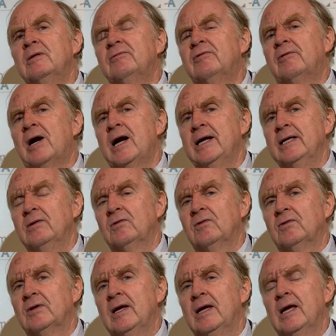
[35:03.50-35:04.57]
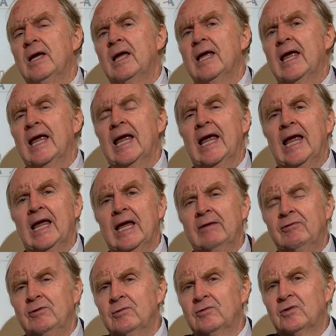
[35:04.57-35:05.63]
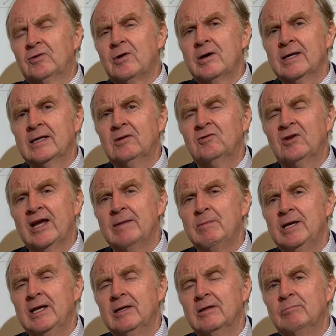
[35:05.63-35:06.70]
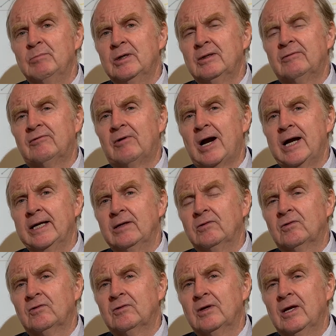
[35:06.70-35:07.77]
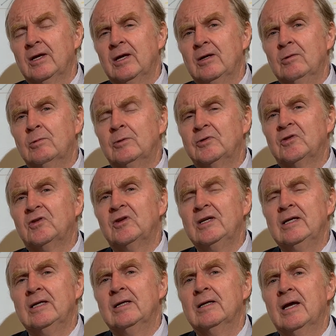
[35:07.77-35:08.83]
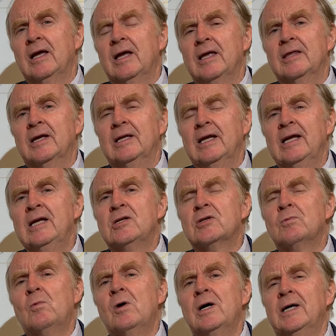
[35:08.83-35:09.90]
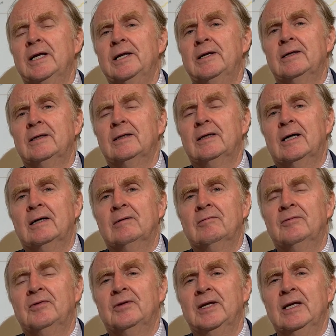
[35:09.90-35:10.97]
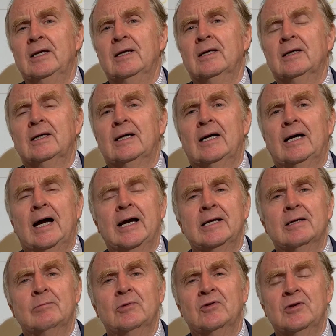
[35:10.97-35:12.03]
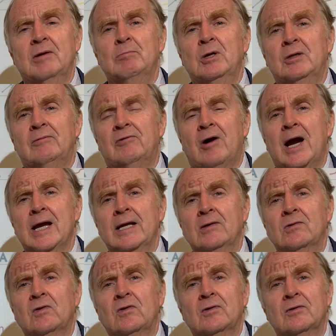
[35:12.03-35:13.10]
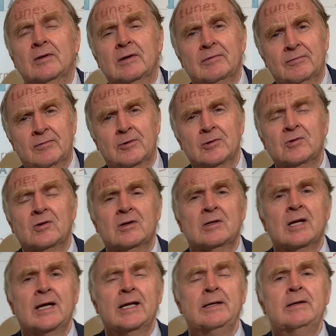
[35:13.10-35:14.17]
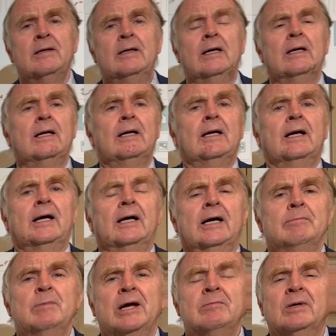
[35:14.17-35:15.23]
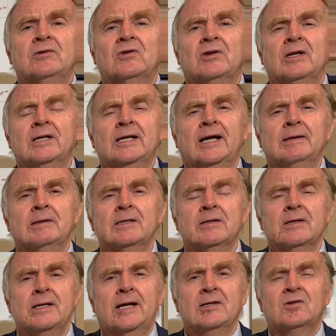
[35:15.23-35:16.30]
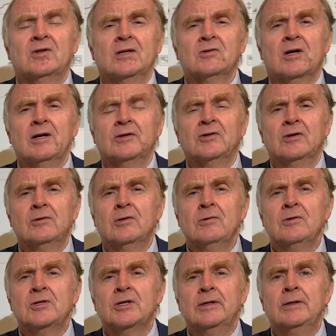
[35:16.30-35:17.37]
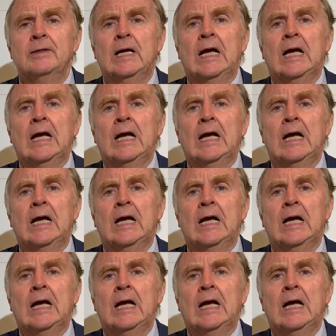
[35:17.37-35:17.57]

of Rights. If you start examining the Bill of Rights, you will see that each one of the items in the Bill of Rights, the first 10 amendments to the United States Constitution,